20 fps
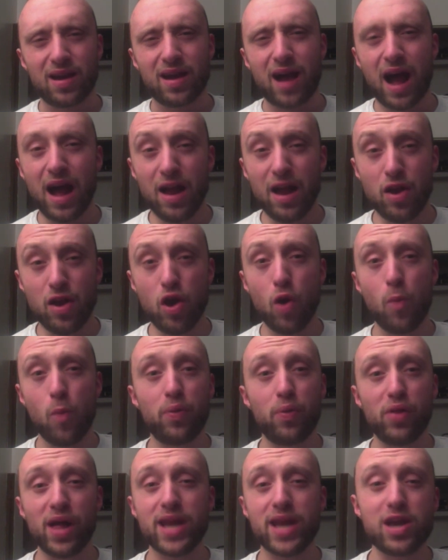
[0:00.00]
I know
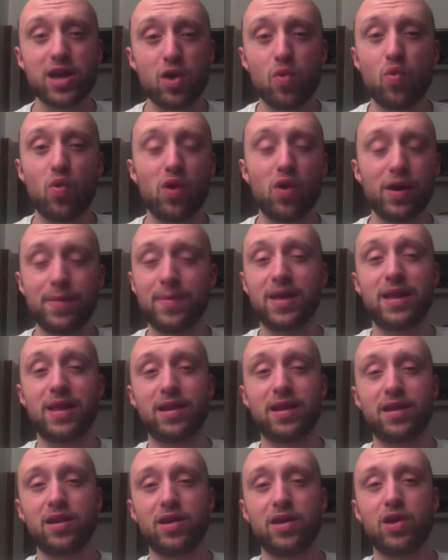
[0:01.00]
plenty of
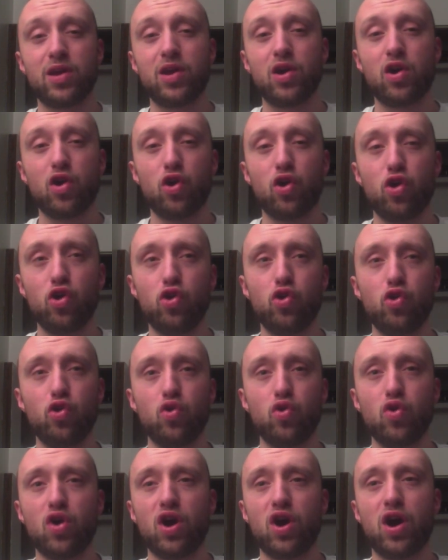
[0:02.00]
women
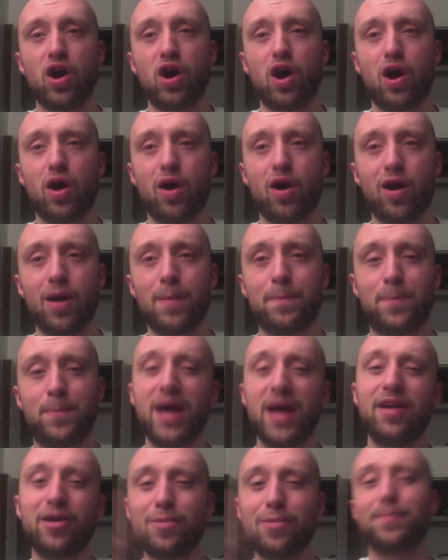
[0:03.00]
who are
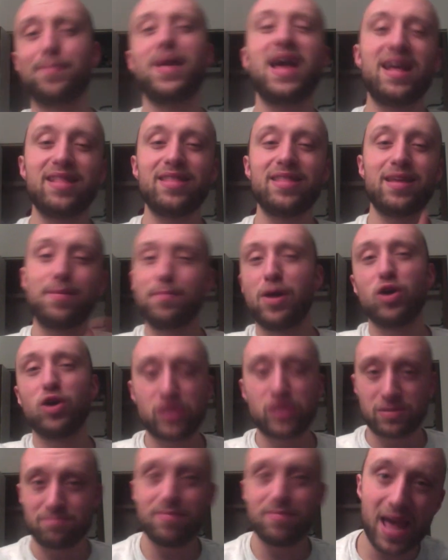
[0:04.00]
better men than
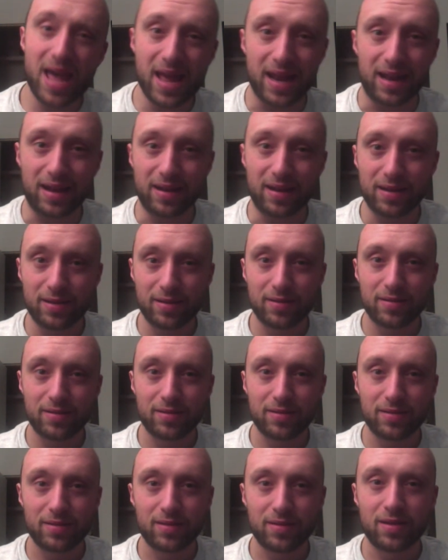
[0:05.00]
most men.
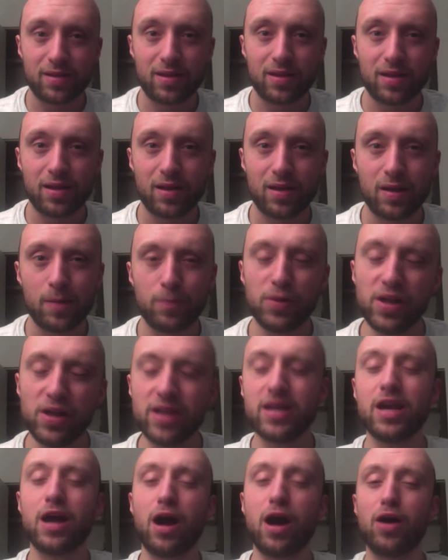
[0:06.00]

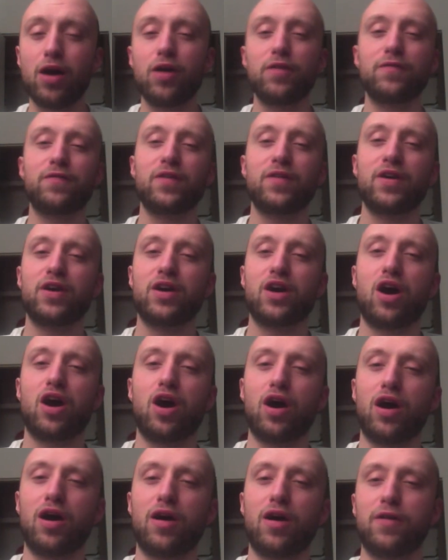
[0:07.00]
Plenty
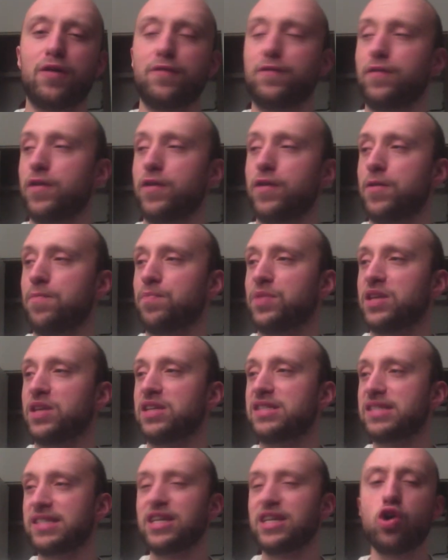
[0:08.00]
of
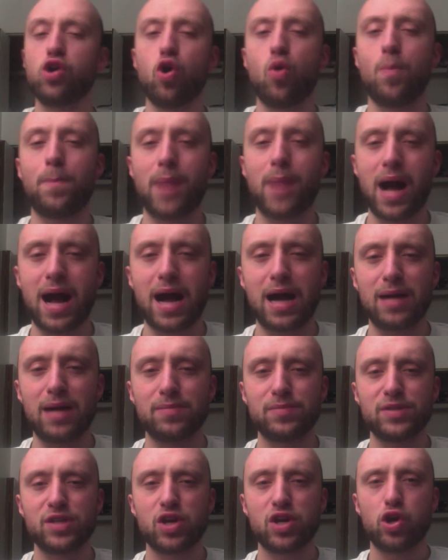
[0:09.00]
single
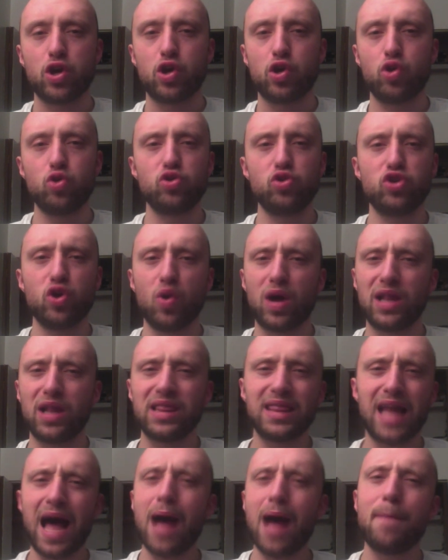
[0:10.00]
moms who do a
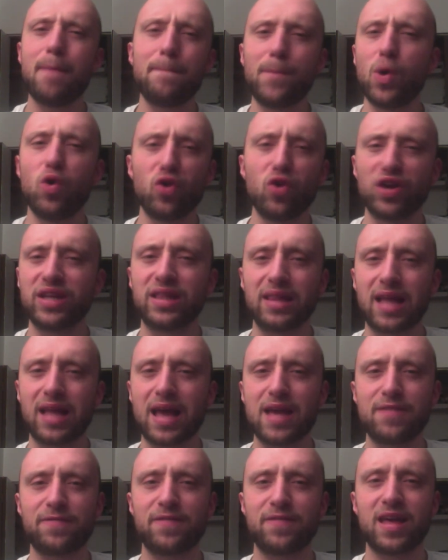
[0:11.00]
lot more in
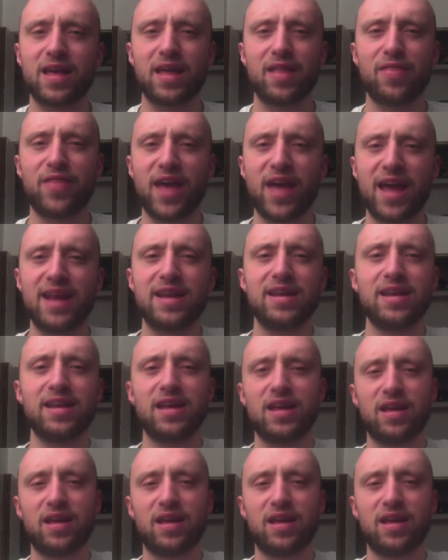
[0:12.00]
life than